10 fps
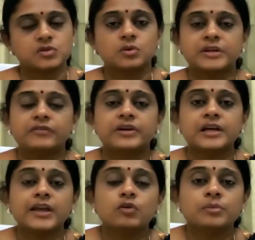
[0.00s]
So
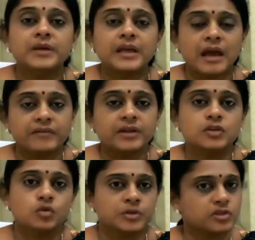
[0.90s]
definitely you will be
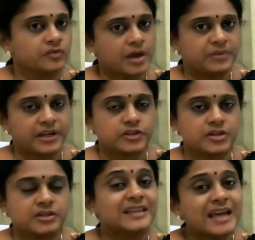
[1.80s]
having too much of
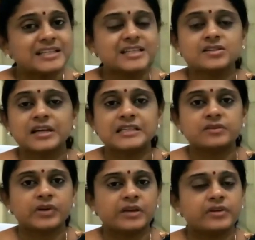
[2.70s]
hypertension. That is the
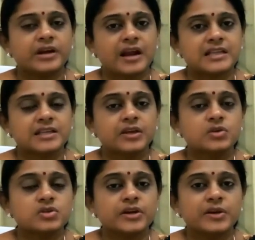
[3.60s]
reason why we are asking
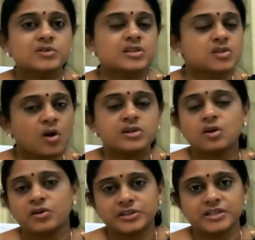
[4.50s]
you to reduce the salt
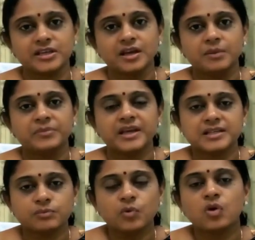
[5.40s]
quantity,
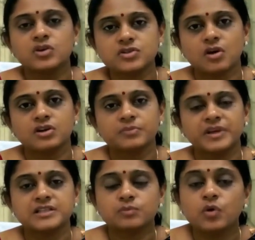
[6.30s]
because more salt
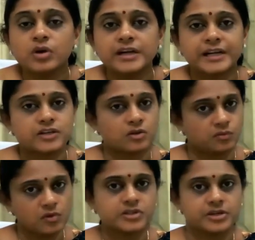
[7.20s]
means more retention
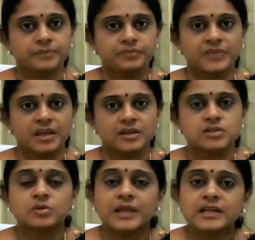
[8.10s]
of water.
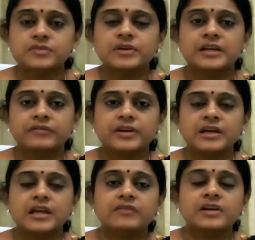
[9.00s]
So that will
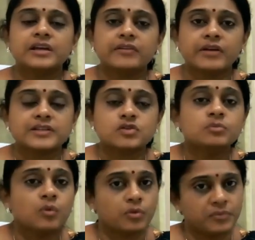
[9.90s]
definitely give rise to
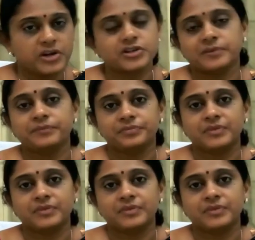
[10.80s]
more pressure.